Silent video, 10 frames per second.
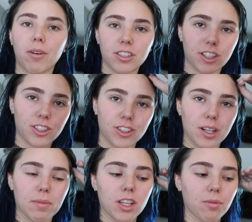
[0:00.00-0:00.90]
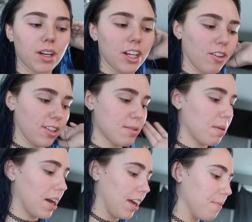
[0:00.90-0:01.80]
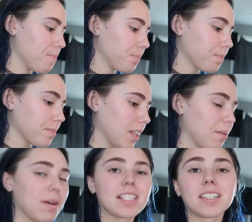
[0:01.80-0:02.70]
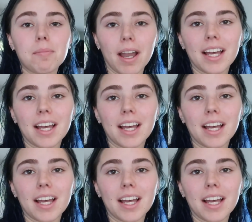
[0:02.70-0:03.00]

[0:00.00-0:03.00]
watch our stream, then you wouldn't know this, but basically my